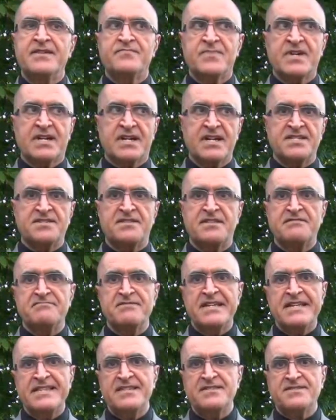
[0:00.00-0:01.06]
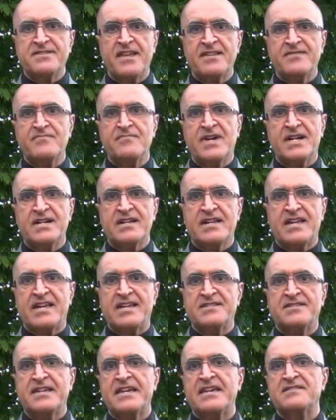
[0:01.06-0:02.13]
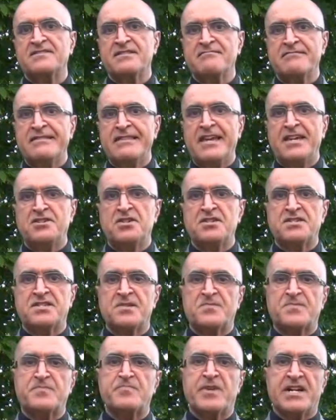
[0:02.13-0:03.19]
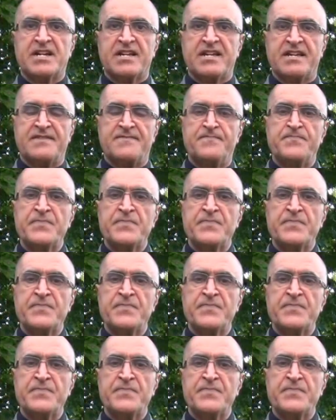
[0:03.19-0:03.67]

because the real estate market is a relationships market.